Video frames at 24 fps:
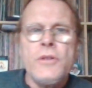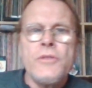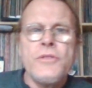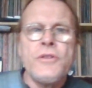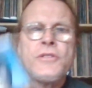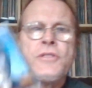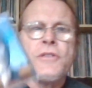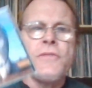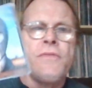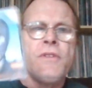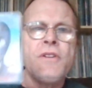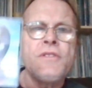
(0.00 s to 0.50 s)

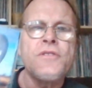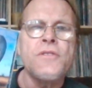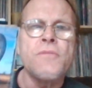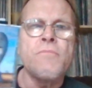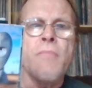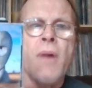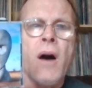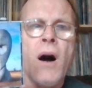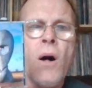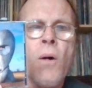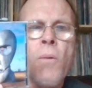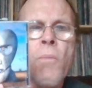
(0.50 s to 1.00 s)
The Division
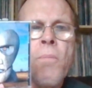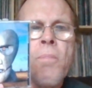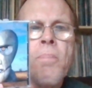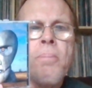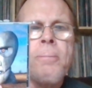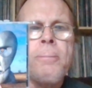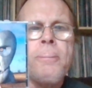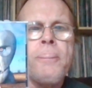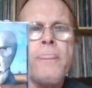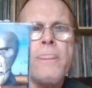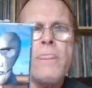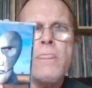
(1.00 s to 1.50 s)
Bell.
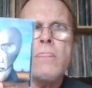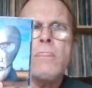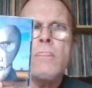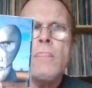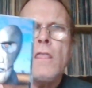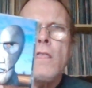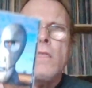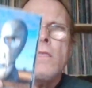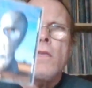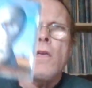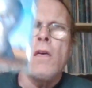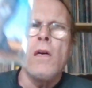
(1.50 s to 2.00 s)

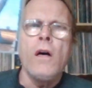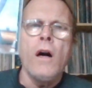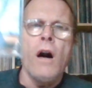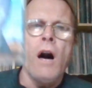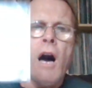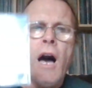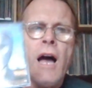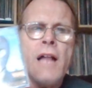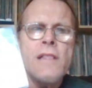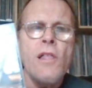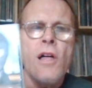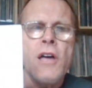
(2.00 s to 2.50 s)

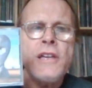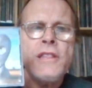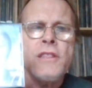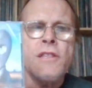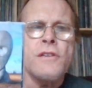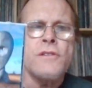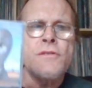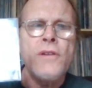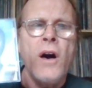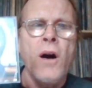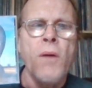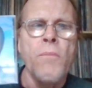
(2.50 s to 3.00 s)
I like
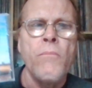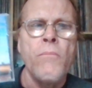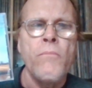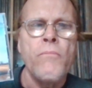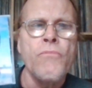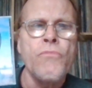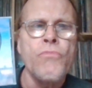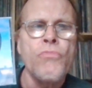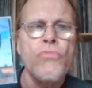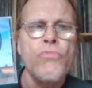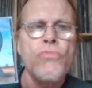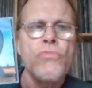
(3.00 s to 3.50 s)
this album.
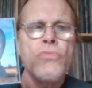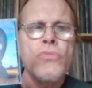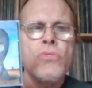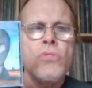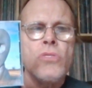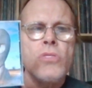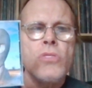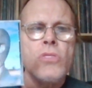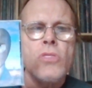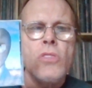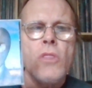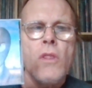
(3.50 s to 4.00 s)

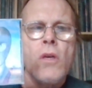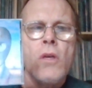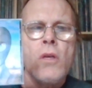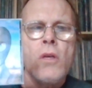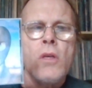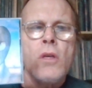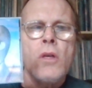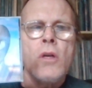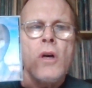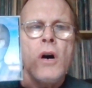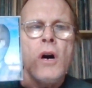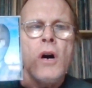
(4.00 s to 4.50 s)

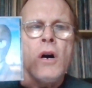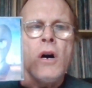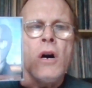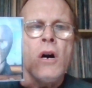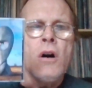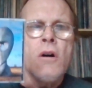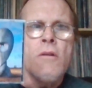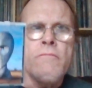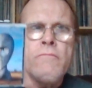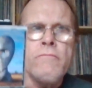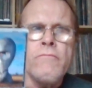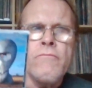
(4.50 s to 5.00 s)

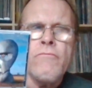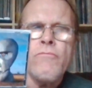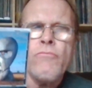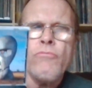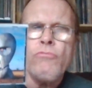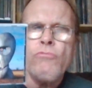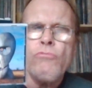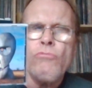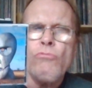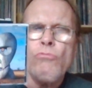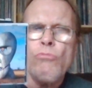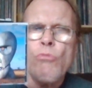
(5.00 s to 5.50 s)
Um,
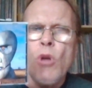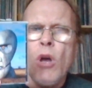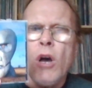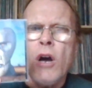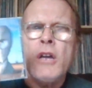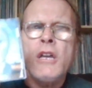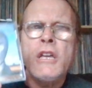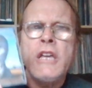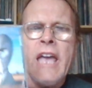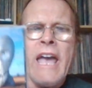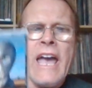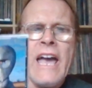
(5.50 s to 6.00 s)

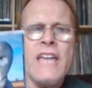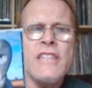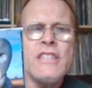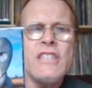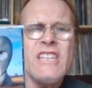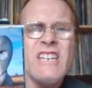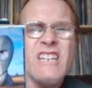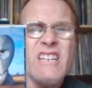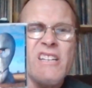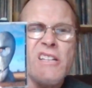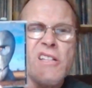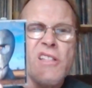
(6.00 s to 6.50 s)
Again,
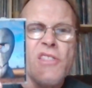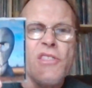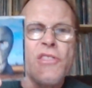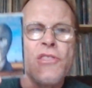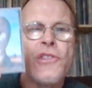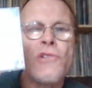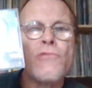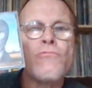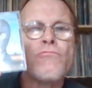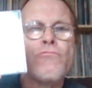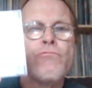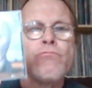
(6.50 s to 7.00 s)

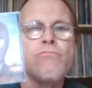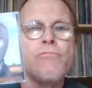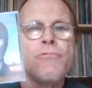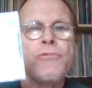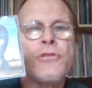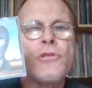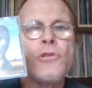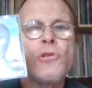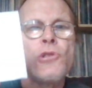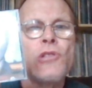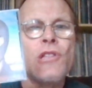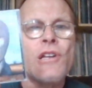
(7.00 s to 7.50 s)
the
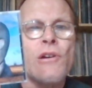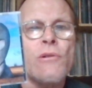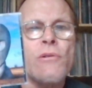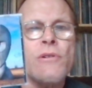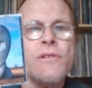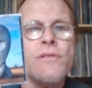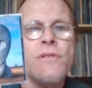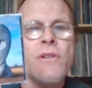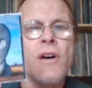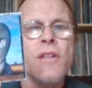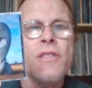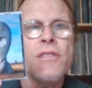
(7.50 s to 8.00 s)

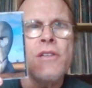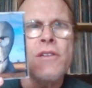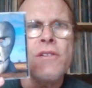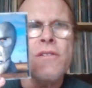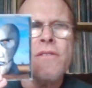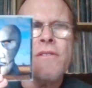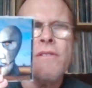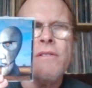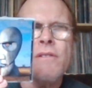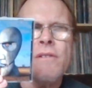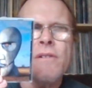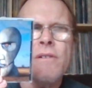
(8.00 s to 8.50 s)
lyrics on
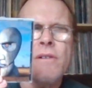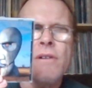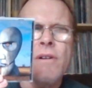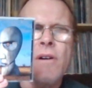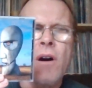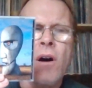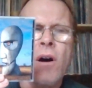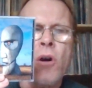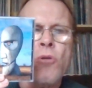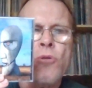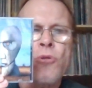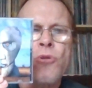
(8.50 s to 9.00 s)
this
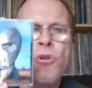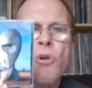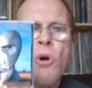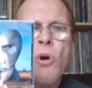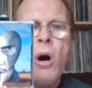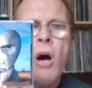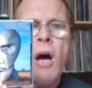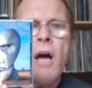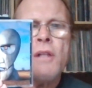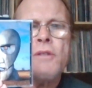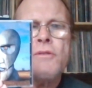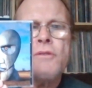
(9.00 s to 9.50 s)
are
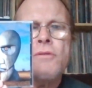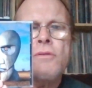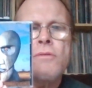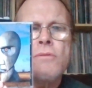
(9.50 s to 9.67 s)
not